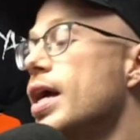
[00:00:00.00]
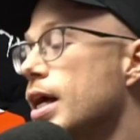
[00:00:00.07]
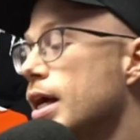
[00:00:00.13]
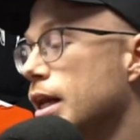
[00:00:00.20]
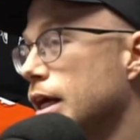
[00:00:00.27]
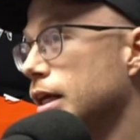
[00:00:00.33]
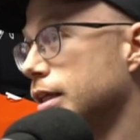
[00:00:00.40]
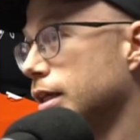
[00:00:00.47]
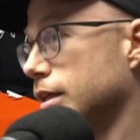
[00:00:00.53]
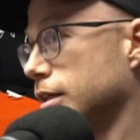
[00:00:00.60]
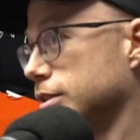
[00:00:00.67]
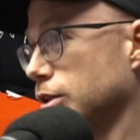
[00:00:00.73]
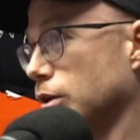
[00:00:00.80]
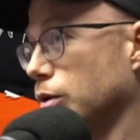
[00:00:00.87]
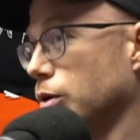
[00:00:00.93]
Then he did his
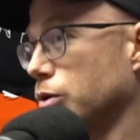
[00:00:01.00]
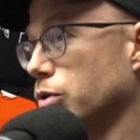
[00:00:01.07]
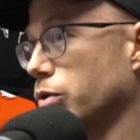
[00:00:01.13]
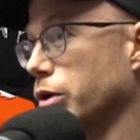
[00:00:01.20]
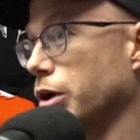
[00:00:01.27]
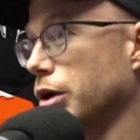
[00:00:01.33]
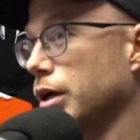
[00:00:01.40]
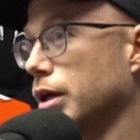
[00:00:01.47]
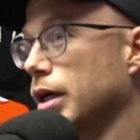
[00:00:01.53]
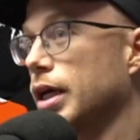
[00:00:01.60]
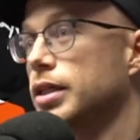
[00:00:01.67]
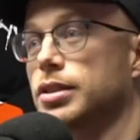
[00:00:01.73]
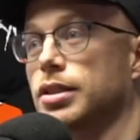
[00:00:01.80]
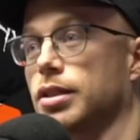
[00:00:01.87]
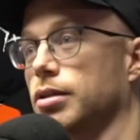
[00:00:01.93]
solo career.
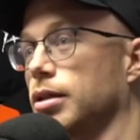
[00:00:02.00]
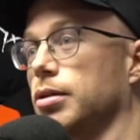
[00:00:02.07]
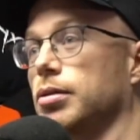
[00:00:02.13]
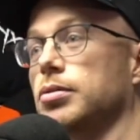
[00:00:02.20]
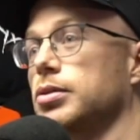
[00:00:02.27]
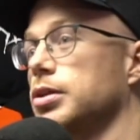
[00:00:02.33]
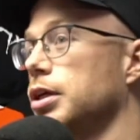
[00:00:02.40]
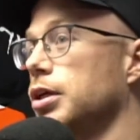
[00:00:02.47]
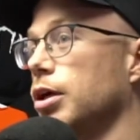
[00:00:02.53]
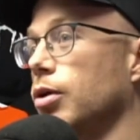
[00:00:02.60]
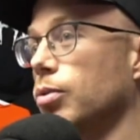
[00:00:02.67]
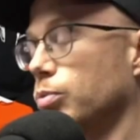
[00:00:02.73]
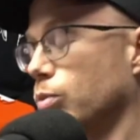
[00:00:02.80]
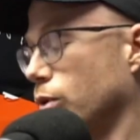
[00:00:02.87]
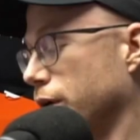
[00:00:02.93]
He's
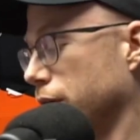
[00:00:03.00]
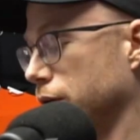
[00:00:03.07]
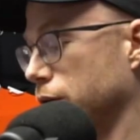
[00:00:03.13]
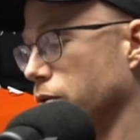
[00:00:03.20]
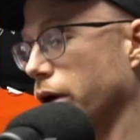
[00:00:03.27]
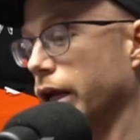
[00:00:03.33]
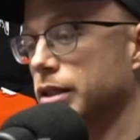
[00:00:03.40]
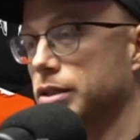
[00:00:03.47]
one of the greatest